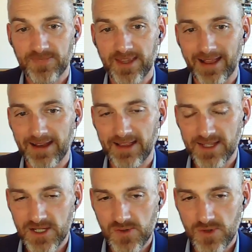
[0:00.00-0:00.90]
And
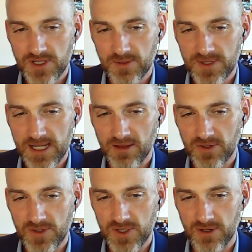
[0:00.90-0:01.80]
this is where some
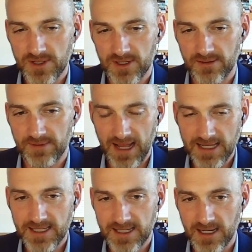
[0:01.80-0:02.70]
sellers start to
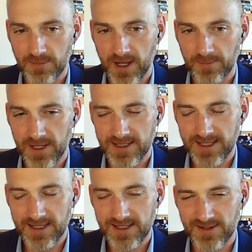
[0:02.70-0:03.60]
hesitate a bit, because
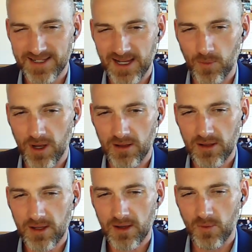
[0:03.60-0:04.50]
then they start to say, well,
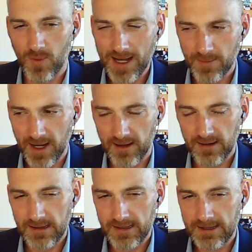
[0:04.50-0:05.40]
wait a minute.
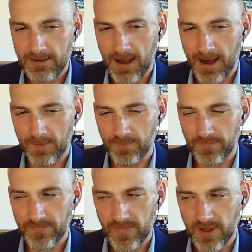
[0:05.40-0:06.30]

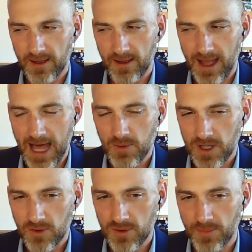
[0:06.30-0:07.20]
How do I
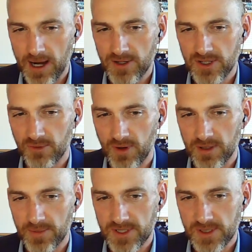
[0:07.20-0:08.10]
know the buyer's going to run the
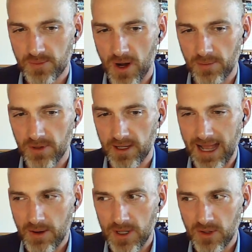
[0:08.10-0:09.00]
business properly?
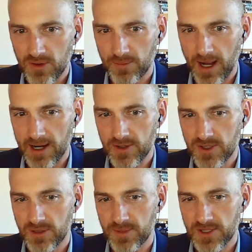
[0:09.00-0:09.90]
How do I know the buyer is
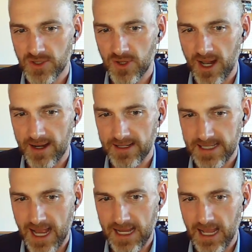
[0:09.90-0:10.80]
going to be as good at it as
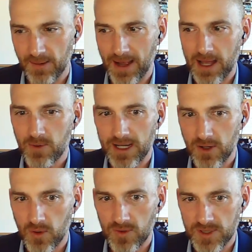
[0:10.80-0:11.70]
I am? How do I
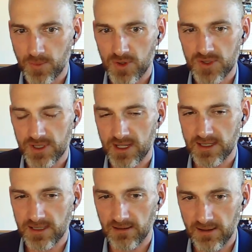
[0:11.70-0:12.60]
know this person
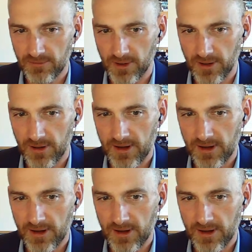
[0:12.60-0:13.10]
can deliver?